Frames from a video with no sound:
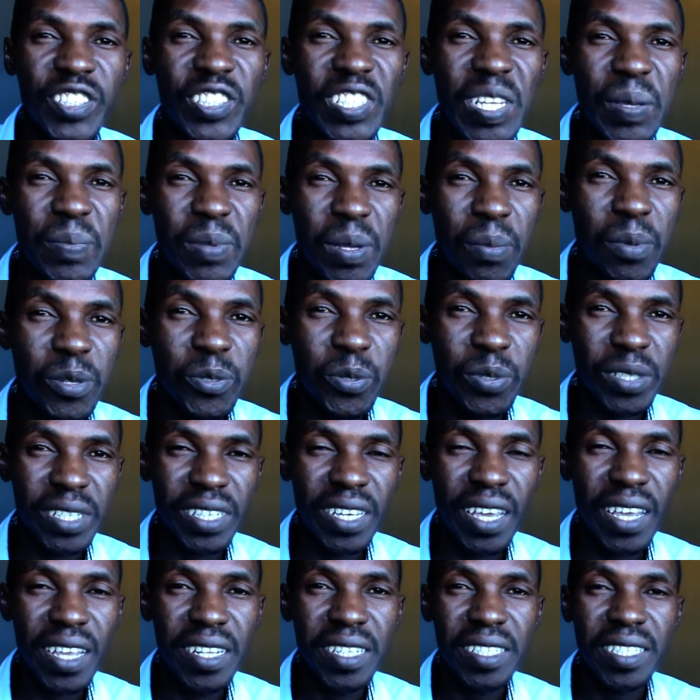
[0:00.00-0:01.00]
Tip number
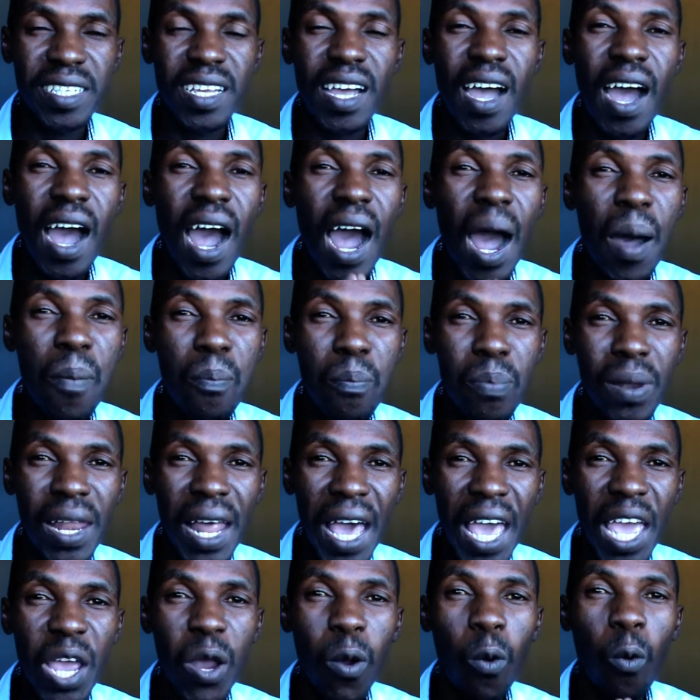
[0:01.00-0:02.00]
28,
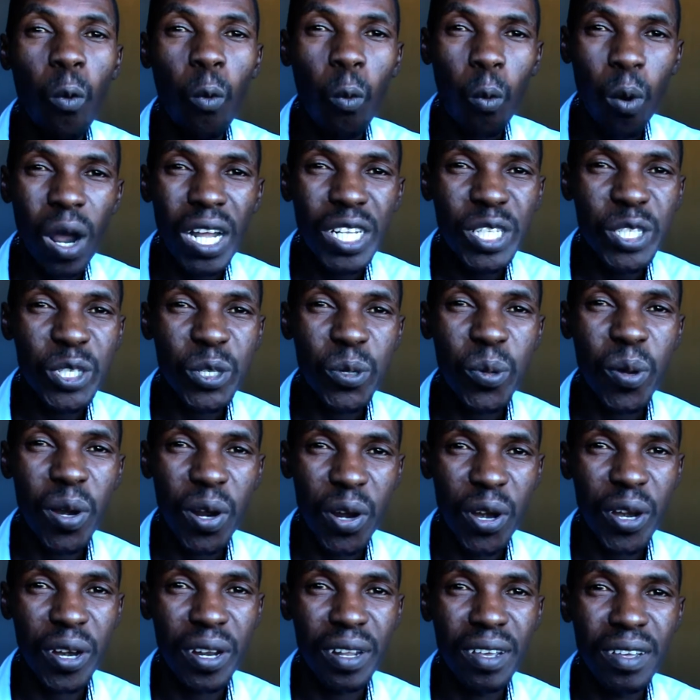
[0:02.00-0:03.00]
apply what you
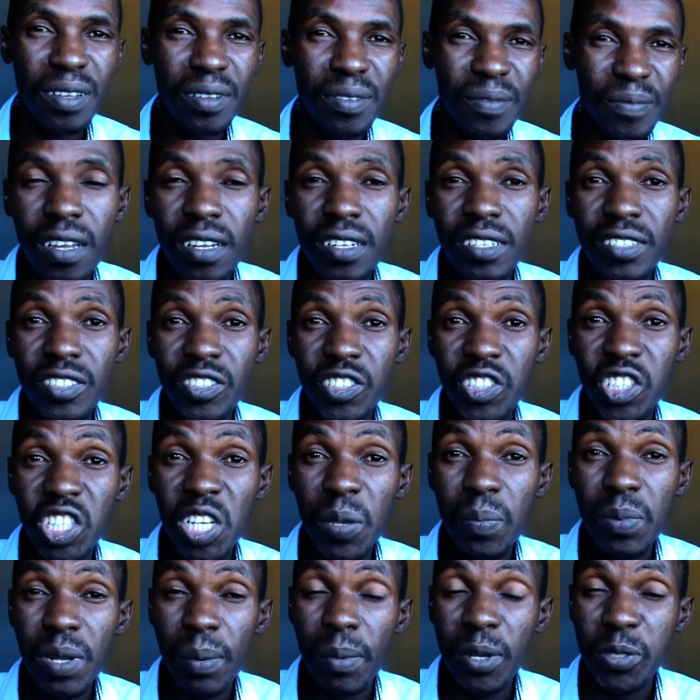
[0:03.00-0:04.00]
learn.
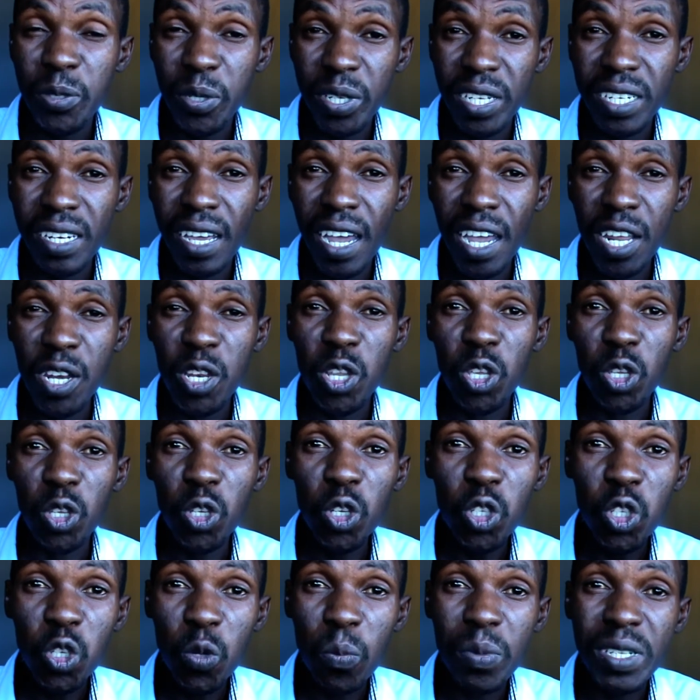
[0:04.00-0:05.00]
Tip number 29,
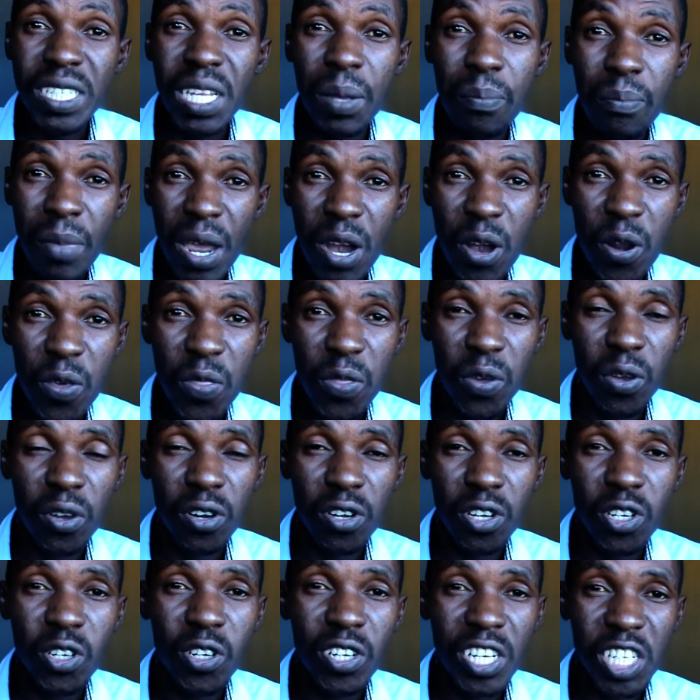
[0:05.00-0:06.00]
YouTube is a
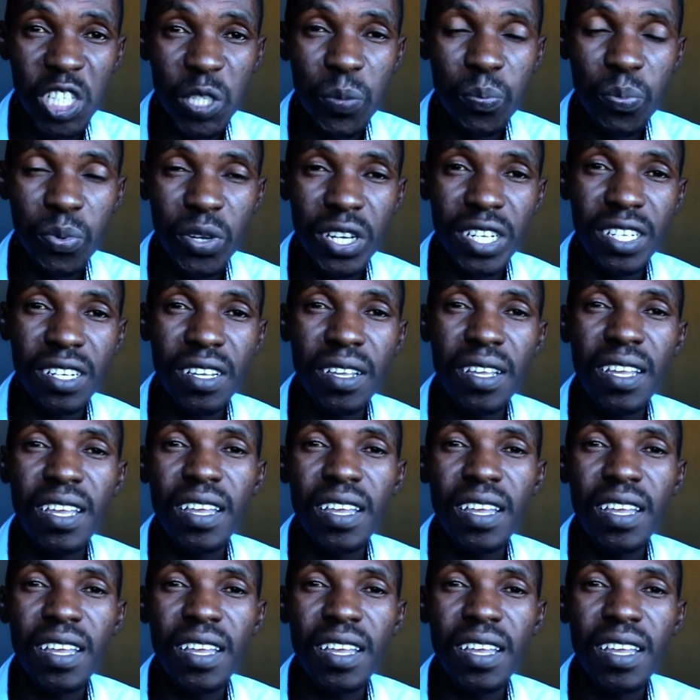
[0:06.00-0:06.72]
marathon, not a sprint.